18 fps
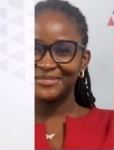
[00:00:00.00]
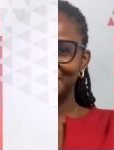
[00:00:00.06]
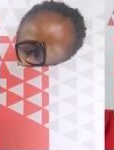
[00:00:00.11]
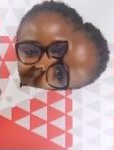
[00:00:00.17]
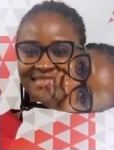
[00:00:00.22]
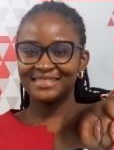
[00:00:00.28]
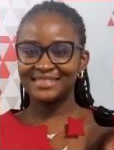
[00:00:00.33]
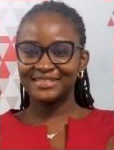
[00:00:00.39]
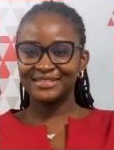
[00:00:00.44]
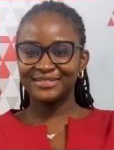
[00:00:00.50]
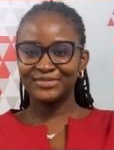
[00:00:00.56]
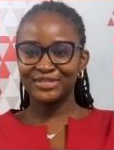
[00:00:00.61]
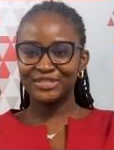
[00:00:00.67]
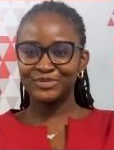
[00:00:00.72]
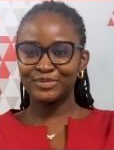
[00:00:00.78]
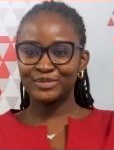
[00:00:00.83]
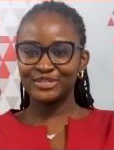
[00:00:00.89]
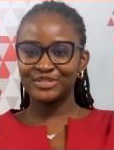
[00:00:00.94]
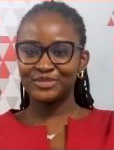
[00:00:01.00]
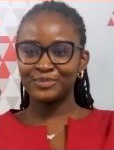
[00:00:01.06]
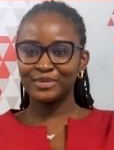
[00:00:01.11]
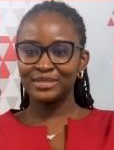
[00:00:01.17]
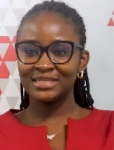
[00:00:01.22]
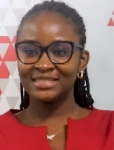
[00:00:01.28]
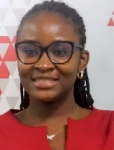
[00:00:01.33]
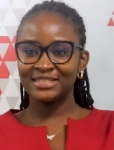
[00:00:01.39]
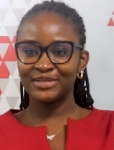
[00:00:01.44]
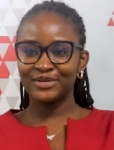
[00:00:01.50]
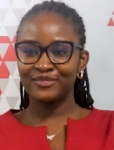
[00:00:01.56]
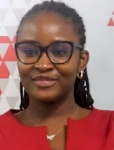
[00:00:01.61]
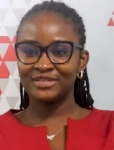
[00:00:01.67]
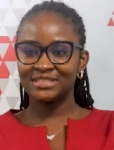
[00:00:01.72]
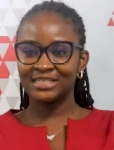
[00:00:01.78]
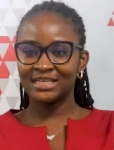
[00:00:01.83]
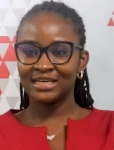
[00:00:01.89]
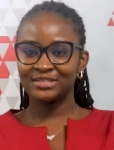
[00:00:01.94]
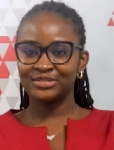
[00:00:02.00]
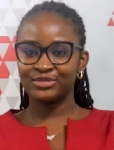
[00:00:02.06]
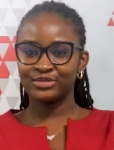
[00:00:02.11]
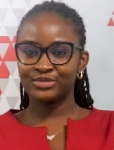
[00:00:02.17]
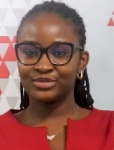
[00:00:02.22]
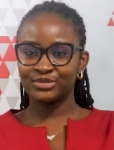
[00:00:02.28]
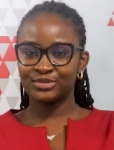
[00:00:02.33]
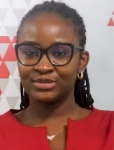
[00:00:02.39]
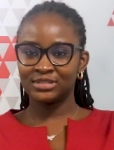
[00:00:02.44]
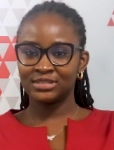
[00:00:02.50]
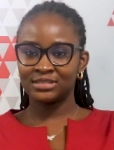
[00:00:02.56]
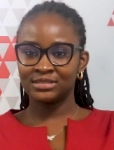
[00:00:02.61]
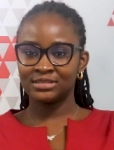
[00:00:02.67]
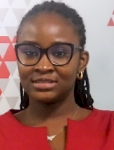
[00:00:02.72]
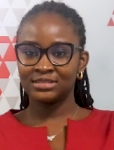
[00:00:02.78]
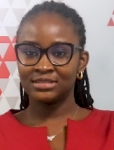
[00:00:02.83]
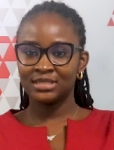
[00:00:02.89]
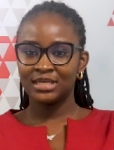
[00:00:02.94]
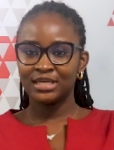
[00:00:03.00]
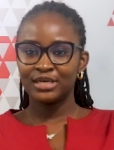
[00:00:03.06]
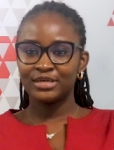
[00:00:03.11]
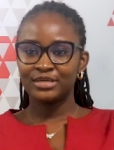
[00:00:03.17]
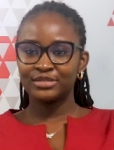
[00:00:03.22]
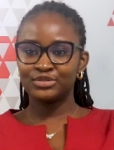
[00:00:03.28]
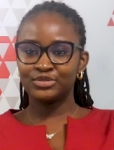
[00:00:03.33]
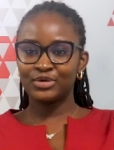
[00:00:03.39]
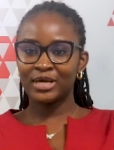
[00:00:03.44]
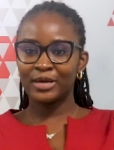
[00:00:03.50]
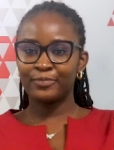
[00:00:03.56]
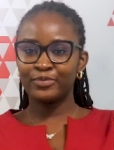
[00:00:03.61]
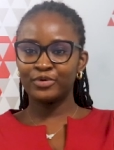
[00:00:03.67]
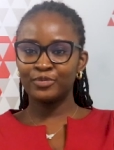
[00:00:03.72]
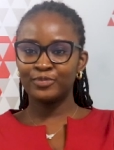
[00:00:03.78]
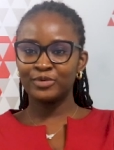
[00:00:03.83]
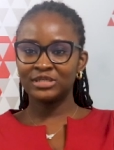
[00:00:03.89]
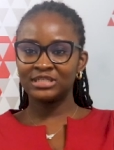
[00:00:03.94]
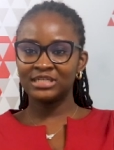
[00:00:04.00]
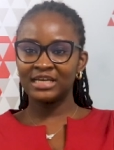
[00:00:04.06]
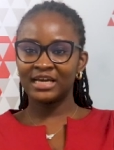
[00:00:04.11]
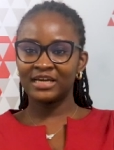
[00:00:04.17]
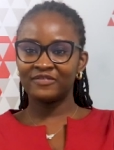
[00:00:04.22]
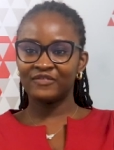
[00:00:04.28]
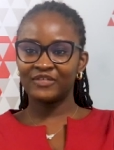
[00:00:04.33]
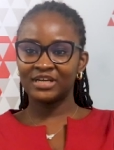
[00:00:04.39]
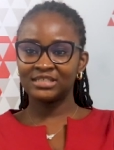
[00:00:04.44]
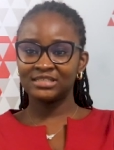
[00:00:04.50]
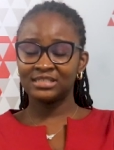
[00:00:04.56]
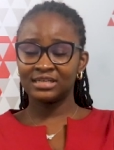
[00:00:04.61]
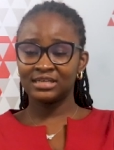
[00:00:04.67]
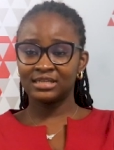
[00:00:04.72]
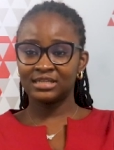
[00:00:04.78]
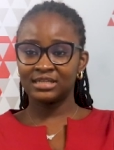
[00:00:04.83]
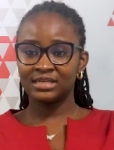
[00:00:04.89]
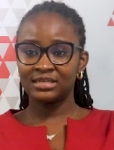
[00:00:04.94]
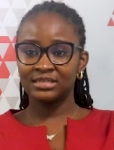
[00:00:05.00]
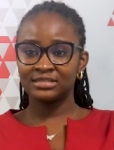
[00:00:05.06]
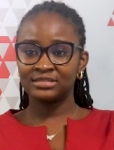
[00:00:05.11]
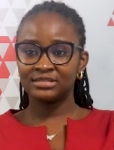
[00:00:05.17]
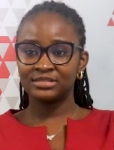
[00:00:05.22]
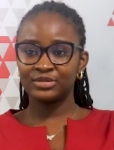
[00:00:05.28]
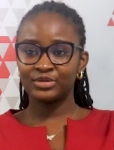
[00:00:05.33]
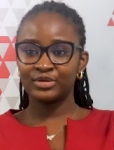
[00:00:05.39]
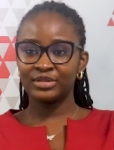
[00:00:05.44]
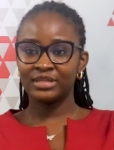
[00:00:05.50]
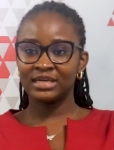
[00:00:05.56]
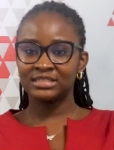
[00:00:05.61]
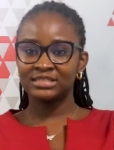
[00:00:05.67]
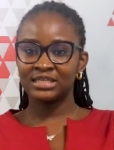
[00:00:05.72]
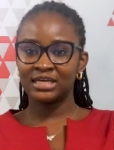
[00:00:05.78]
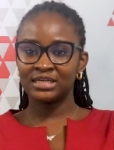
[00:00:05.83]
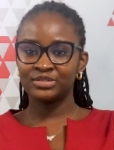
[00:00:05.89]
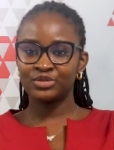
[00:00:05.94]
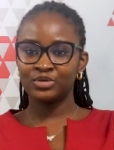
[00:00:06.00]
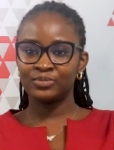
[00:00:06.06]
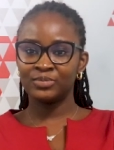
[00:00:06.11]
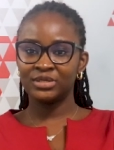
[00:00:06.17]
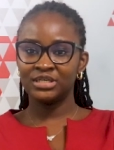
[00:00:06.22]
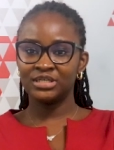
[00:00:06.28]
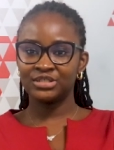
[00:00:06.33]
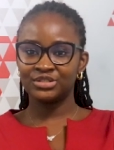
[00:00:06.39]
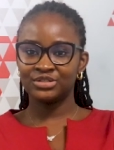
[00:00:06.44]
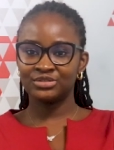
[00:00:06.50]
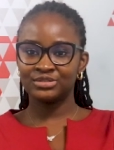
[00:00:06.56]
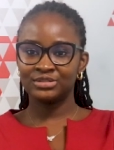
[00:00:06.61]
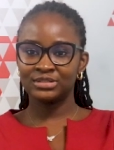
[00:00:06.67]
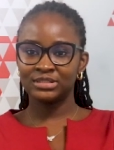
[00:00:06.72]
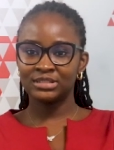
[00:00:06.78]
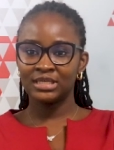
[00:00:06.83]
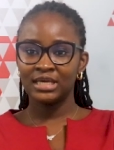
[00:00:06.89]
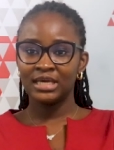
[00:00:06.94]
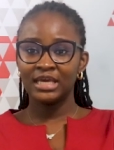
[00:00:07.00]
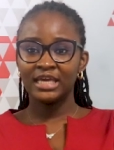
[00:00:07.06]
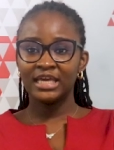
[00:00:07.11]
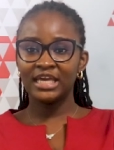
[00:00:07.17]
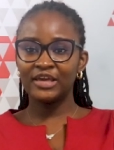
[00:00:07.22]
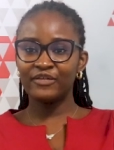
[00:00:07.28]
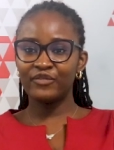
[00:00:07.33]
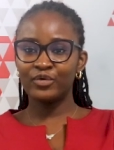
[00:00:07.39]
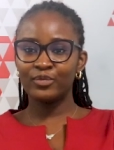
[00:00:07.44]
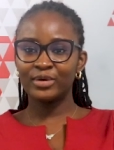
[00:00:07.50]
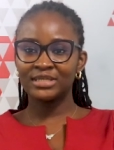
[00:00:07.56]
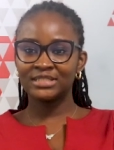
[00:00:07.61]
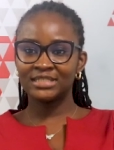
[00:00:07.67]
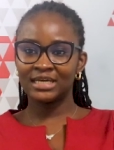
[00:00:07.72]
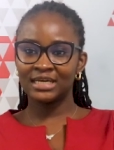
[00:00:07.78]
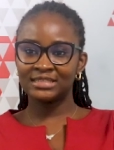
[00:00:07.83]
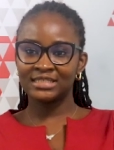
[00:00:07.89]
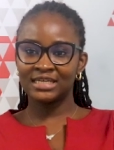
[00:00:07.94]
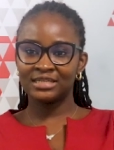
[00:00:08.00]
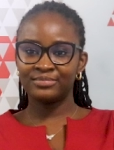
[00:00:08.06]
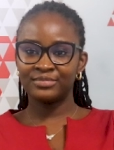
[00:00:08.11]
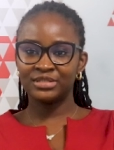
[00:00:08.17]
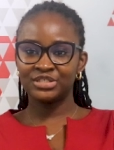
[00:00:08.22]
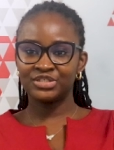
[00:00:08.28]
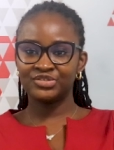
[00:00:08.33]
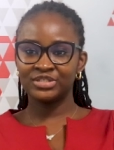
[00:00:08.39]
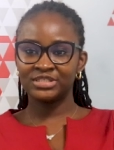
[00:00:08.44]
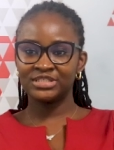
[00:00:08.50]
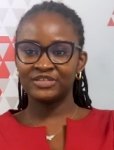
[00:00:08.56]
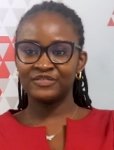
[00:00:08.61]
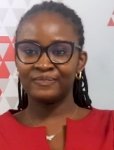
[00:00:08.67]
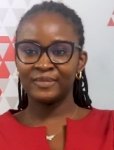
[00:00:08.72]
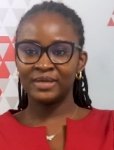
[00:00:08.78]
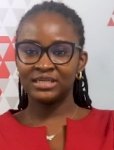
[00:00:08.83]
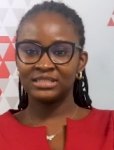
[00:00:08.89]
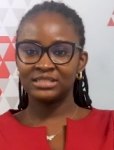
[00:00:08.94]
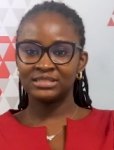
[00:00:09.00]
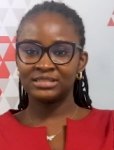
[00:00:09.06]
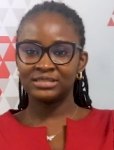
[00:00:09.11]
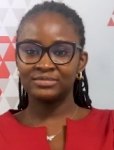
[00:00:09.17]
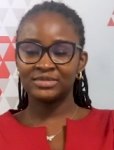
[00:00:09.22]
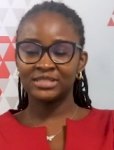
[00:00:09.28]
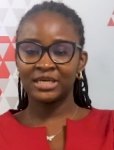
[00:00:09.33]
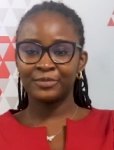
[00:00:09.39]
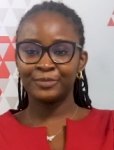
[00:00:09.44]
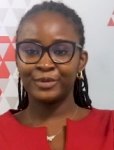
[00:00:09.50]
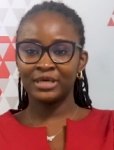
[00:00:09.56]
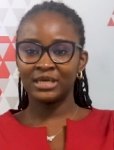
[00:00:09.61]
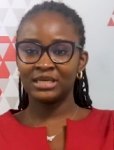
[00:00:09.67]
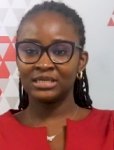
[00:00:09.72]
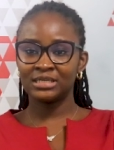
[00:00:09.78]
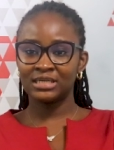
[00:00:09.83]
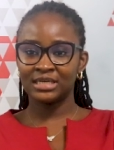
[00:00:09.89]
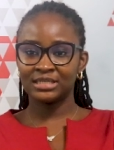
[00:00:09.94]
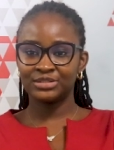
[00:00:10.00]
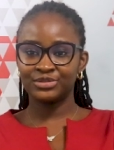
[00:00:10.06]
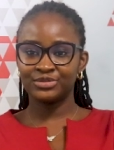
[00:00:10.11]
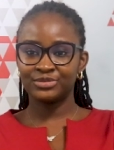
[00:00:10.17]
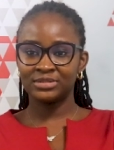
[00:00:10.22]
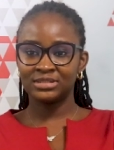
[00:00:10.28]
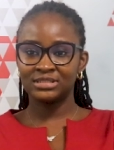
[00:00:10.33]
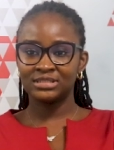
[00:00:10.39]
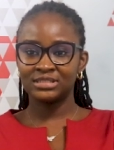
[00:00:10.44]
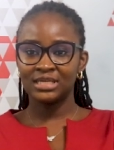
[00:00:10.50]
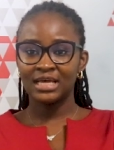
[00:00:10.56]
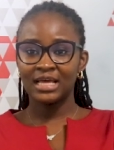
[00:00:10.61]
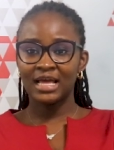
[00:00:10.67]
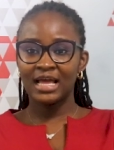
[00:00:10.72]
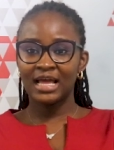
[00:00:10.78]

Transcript: It is the responsibility of the tax consultants to appropriately advise their clients on their tax obligations, even when tax administrative mechanisms appear inadequate